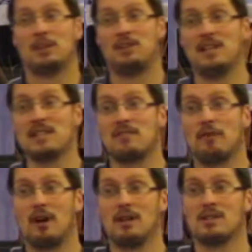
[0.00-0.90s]
But this
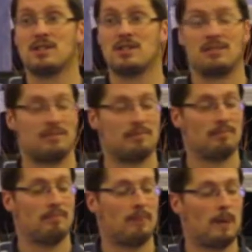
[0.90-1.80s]
verse,
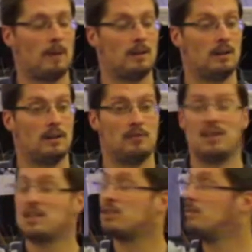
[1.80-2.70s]

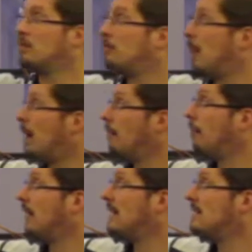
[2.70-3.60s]
this
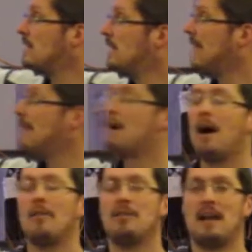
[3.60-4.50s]
paraphrase came
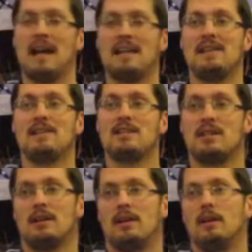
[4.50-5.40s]
out in the
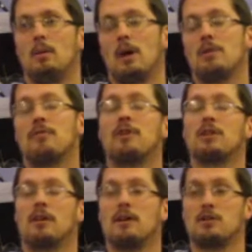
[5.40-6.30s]
90s when I was
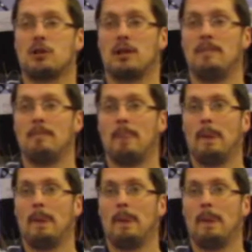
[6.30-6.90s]
first a Christian.